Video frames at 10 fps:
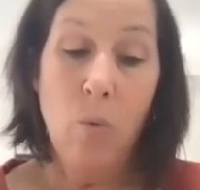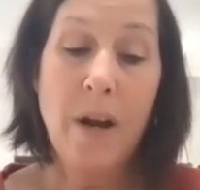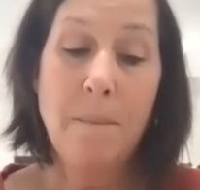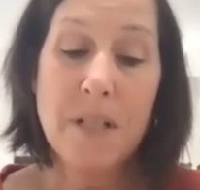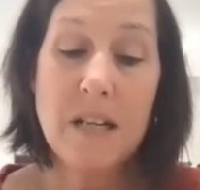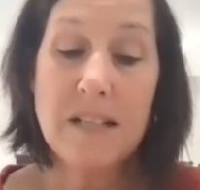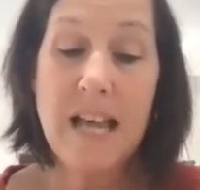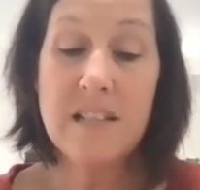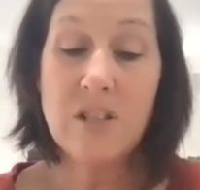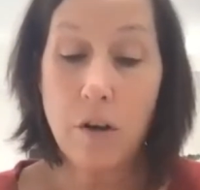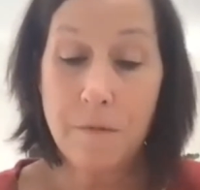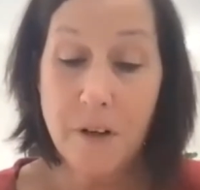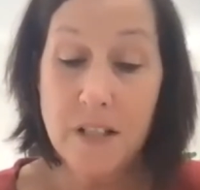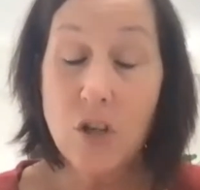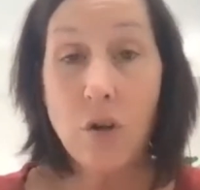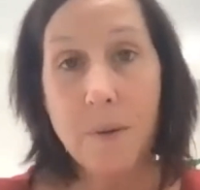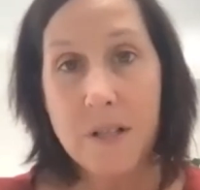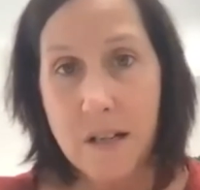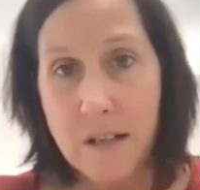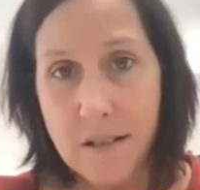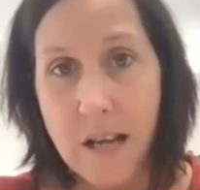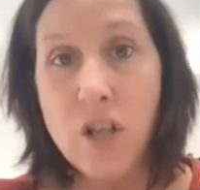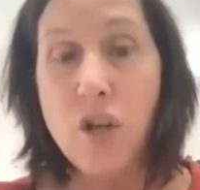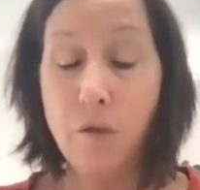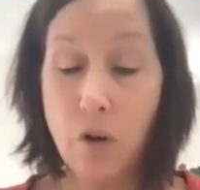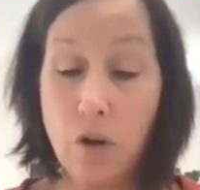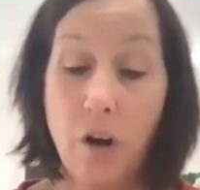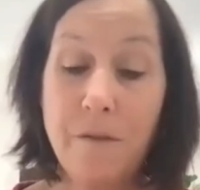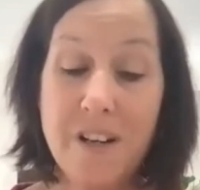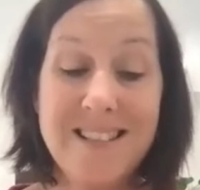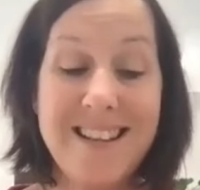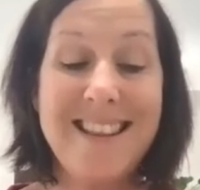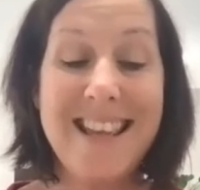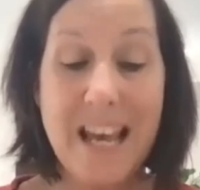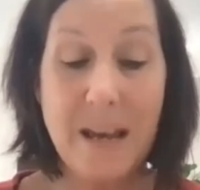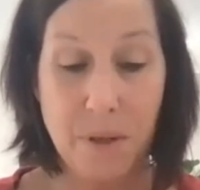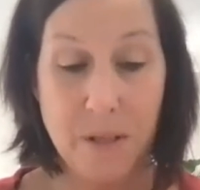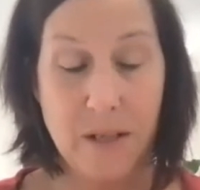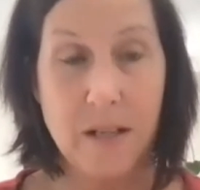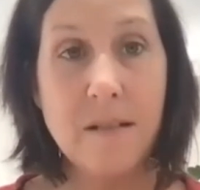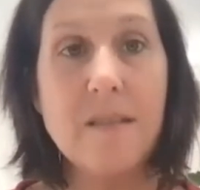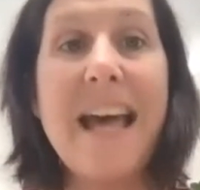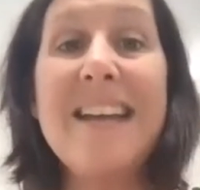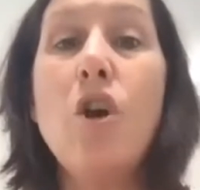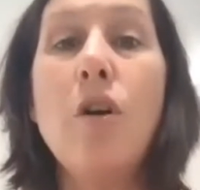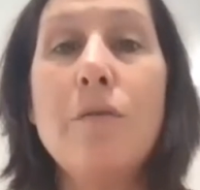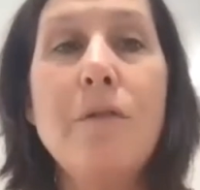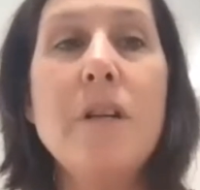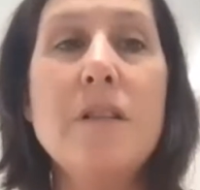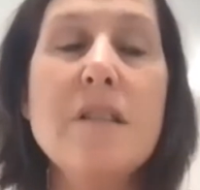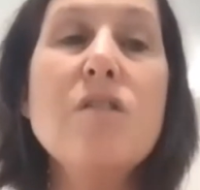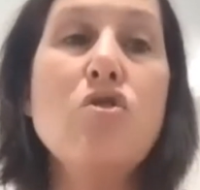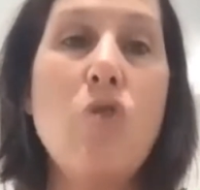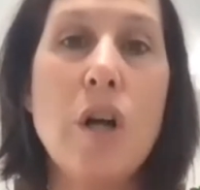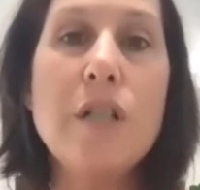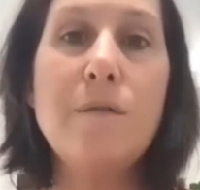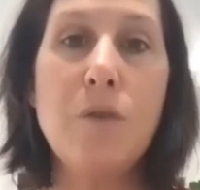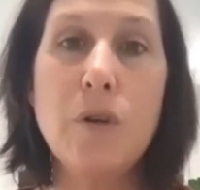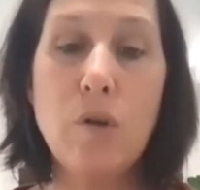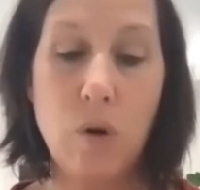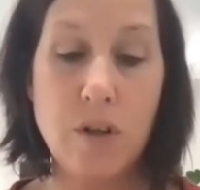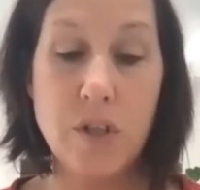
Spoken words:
When a business has confidence in your business and you've got confidence in their business, that confidence is transferred